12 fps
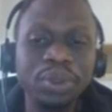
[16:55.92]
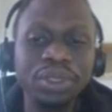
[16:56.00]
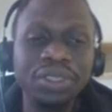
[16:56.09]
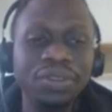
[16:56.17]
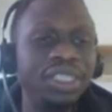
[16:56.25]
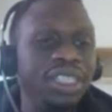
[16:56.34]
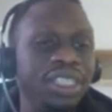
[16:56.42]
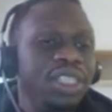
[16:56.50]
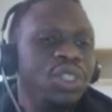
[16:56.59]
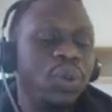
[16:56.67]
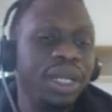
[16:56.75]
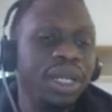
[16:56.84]
greet
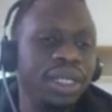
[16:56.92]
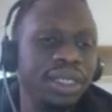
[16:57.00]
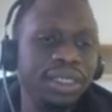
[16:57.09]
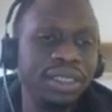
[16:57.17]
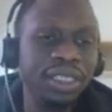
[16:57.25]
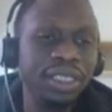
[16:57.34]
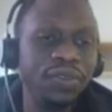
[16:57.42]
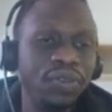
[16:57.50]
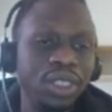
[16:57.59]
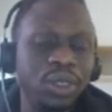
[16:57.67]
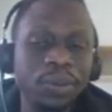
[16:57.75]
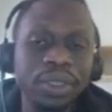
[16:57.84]
each one, give
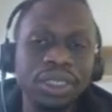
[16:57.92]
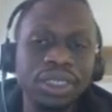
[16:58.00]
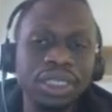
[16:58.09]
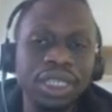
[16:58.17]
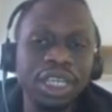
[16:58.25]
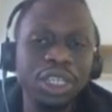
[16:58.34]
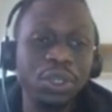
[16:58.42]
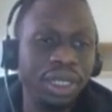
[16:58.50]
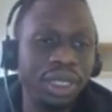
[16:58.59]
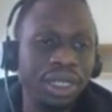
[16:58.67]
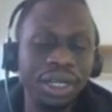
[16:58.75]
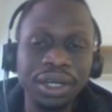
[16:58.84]
each person a
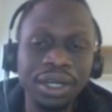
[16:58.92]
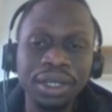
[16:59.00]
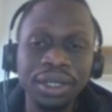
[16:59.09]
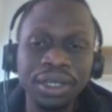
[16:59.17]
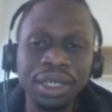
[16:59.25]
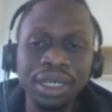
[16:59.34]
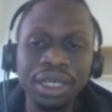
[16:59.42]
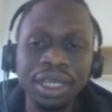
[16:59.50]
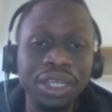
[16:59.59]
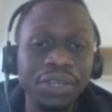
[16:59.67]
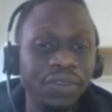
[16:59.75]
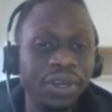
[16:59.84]
unique
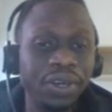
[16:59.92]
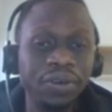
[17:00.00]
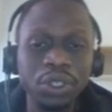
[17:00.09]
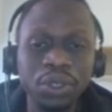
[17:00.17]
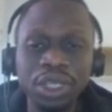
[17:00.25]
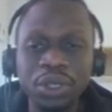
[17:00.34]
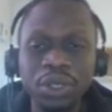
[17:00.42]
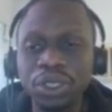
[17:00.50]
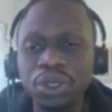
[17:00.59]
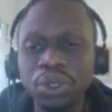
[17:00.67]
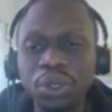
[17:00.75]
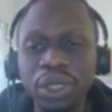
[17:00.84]
in a very unique way.
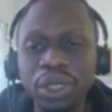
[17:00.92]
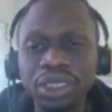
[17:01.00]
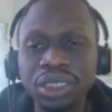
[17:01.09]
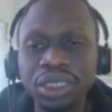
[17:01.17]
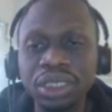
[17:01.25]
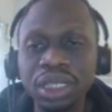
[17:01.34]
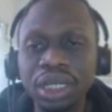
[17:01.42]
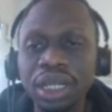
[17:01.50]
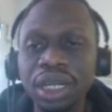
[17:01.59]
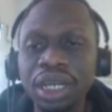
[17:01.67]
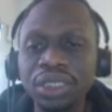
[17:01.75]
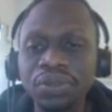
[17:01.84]
So let's
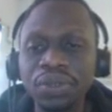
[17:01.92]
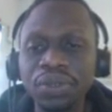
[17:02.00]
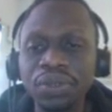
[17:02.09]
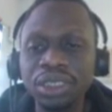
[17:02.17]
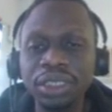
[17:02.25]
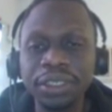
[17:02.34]
run it.